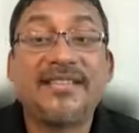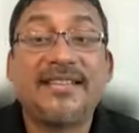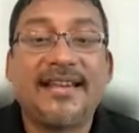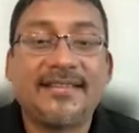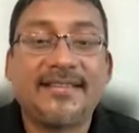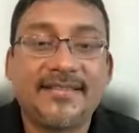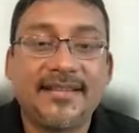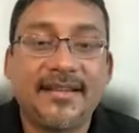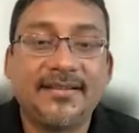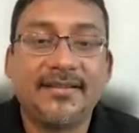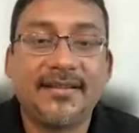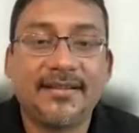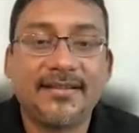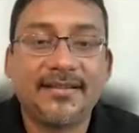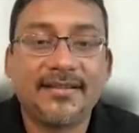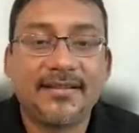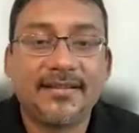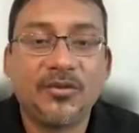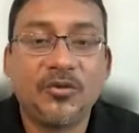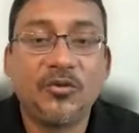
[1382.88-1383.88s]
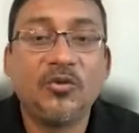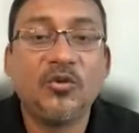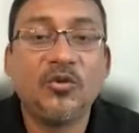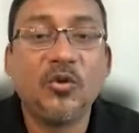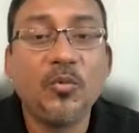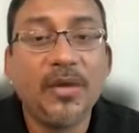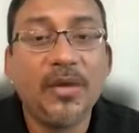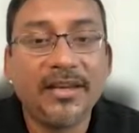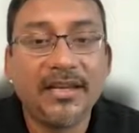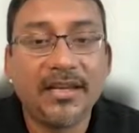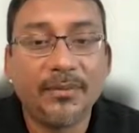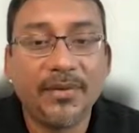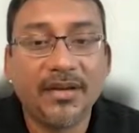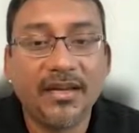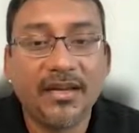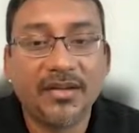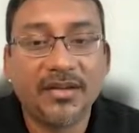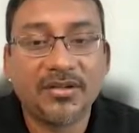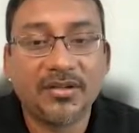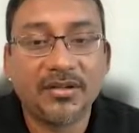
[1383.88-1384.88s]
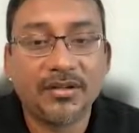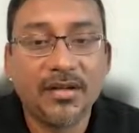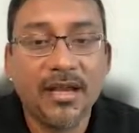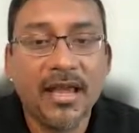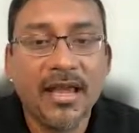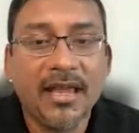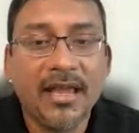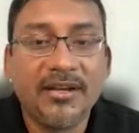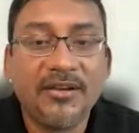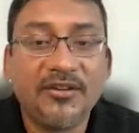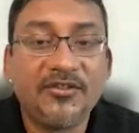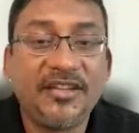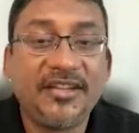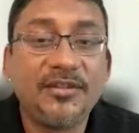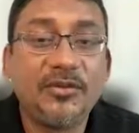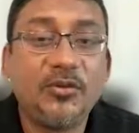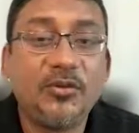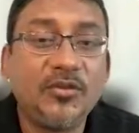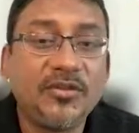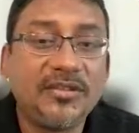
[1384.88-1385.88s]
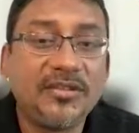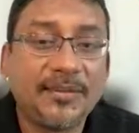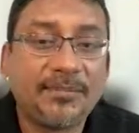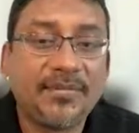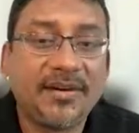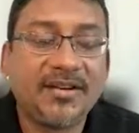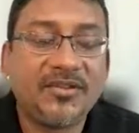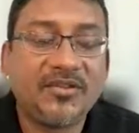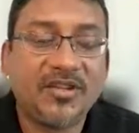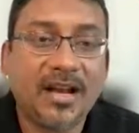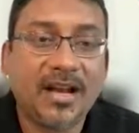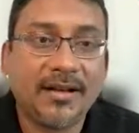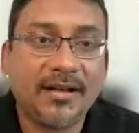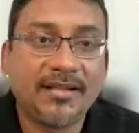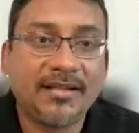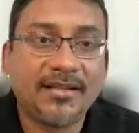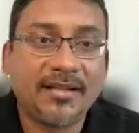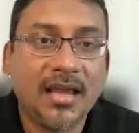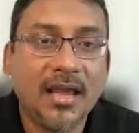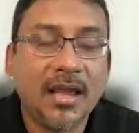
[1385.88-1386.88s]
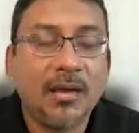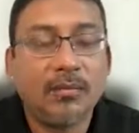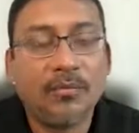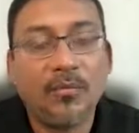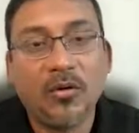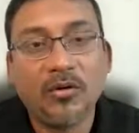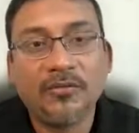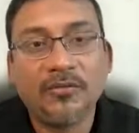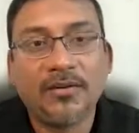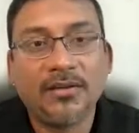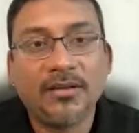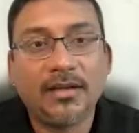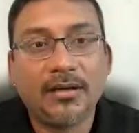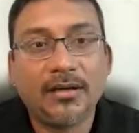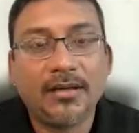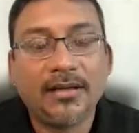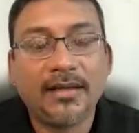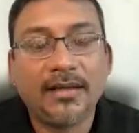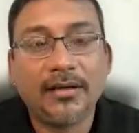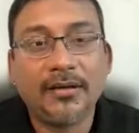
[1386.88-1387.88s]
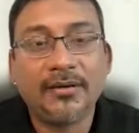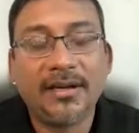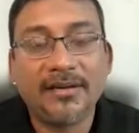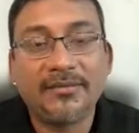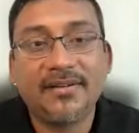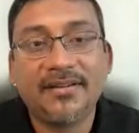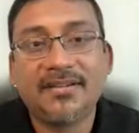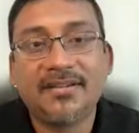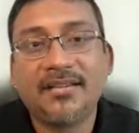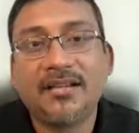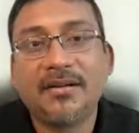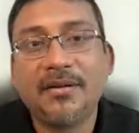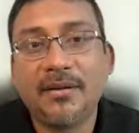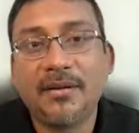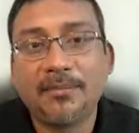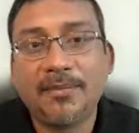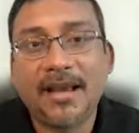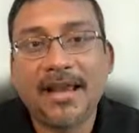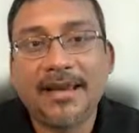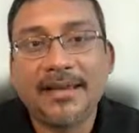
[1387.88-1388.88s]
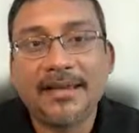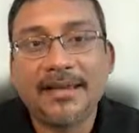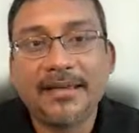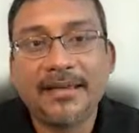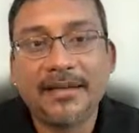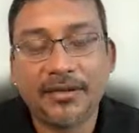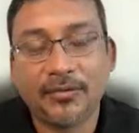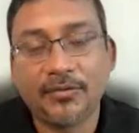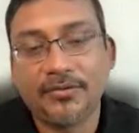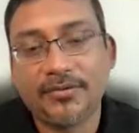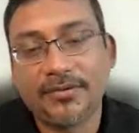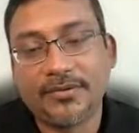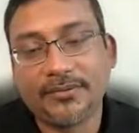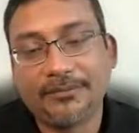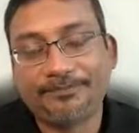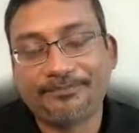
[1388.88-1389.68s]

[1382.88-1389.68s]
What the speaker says: extend this to two-way communication using two separate channels, both for the request and the reply queues.